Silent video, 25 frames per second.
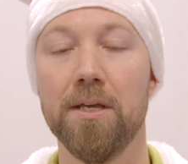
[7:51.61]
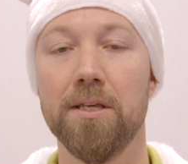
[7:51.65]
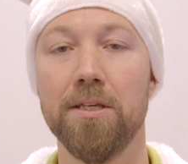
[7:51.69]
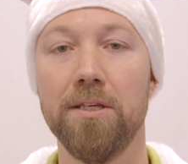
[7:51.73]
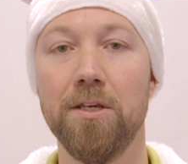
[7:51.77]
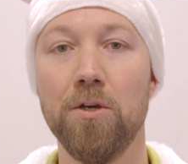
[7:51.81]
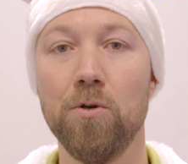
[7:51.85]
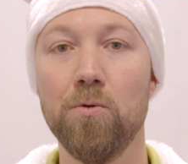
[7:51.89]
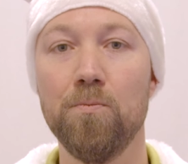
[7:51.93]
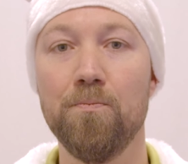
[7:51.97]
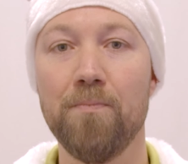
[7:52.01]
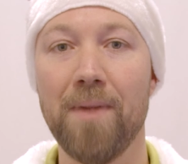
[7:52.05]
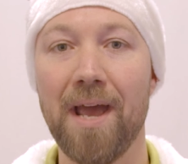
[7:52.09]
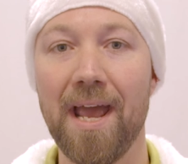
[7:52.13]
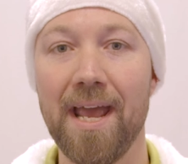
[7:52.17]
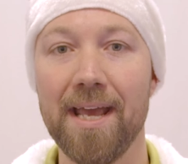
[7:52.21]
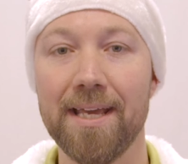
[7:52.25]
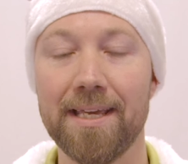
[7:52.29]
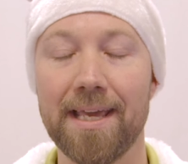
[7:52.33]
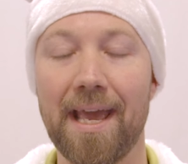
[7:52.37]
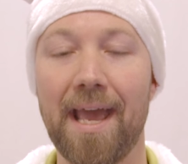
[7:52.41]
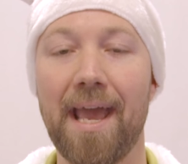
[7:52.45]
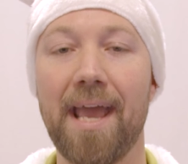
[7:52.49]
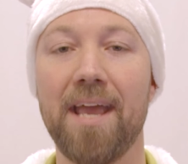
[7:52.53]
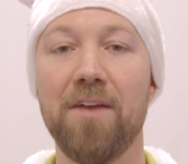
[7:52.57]
you
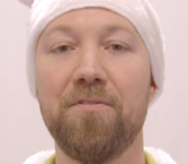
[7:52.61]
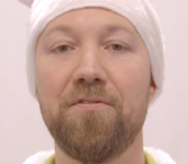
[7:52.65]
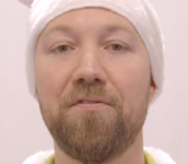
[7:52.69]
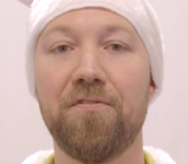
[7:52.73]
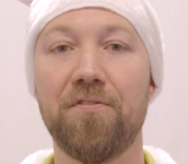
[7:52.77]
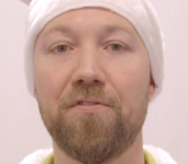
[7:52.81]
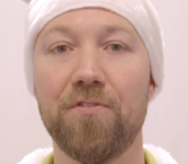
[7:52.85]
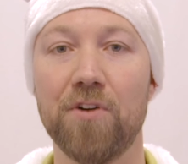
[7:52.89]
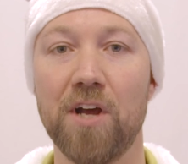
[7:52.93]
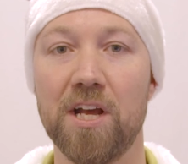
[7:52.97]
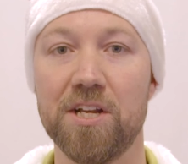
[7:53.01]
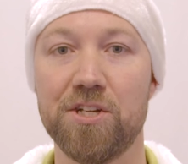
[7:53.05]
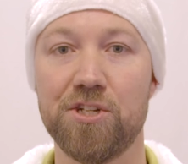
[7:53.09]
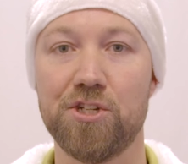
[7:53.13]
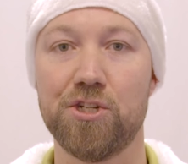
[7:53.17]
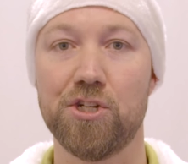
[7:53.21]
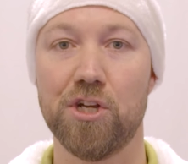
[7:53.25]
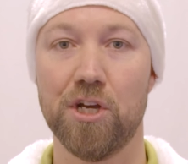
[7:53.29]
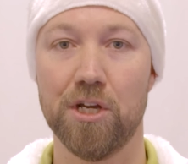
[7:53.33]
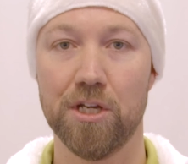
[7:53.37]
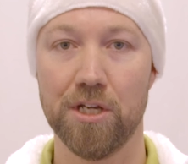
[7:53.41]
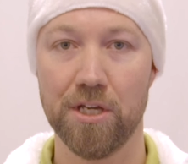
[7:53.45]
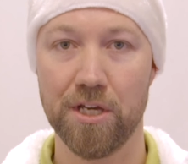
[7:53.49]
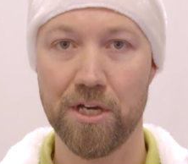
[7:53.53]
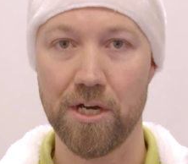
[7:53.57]
make a fresh
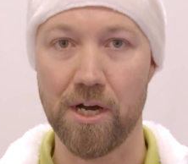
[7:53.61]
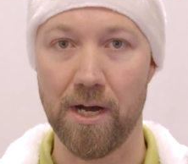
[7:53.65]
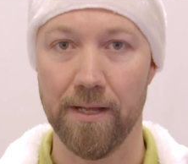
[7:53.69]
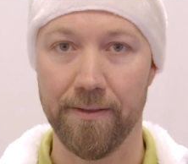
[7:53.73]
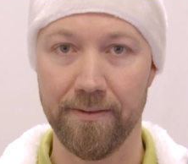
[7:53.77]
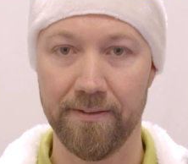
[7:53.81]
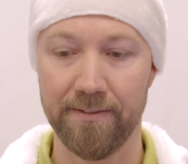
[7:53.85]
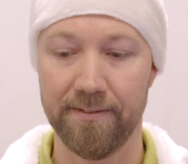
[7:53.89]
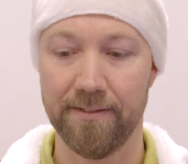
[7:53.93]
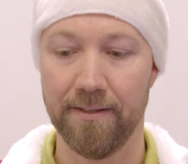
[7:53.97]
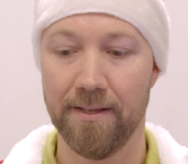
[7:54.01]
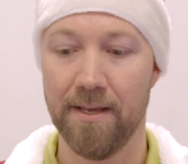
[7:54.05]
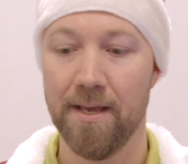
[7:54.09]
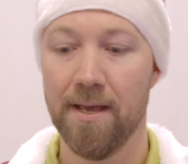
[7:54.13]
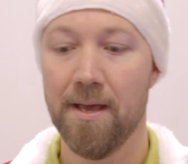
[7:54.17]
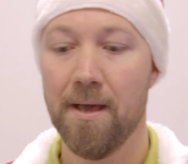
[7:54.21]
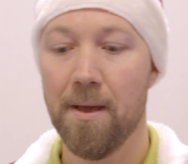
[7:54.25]
cut.